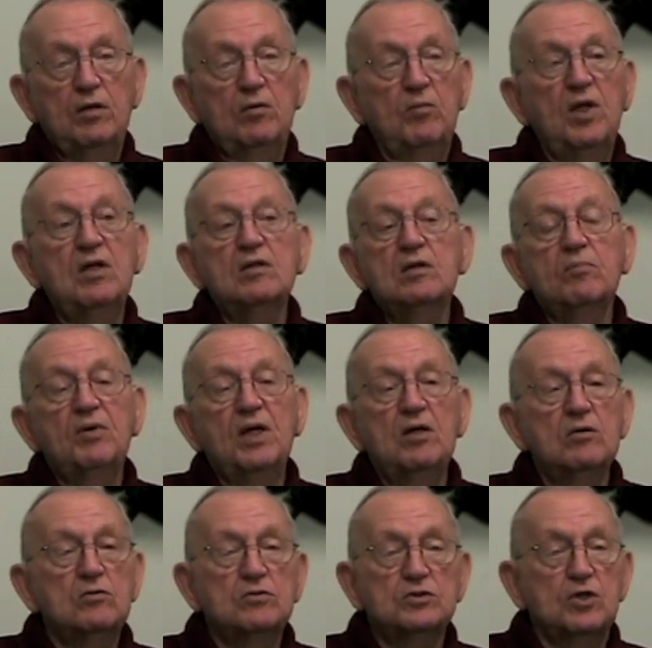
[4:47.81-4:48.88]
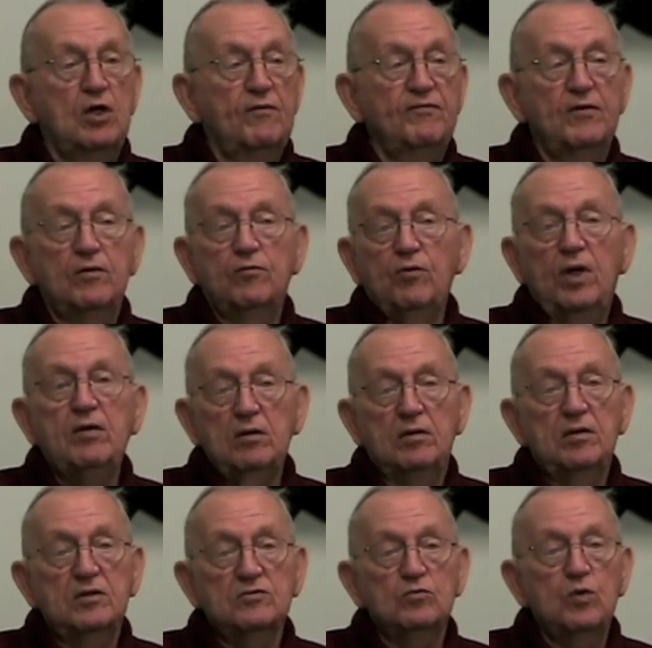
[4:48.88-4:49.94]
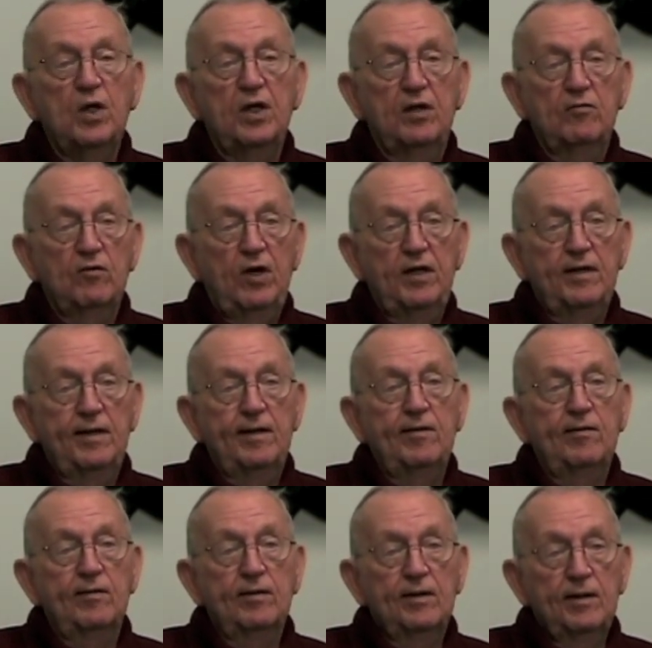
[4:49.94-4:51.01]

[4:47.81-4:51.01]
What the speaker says: The minute the bell goes off, your adrenaline is running right now.